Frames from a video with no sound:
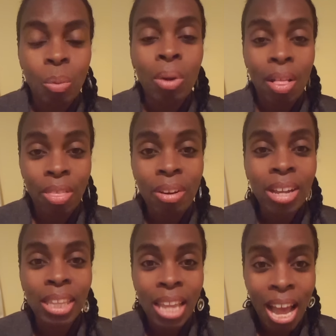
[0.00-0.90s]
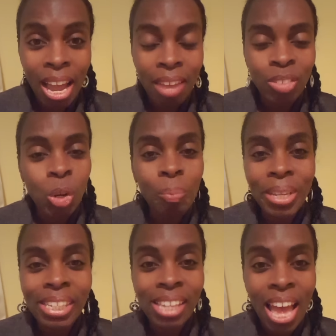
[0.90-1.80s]
While they're alive, don't
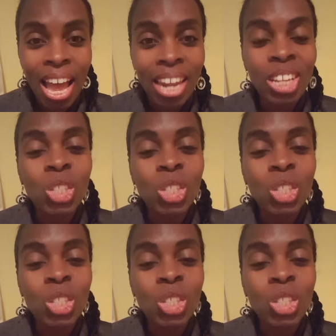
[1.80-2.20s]
be sad.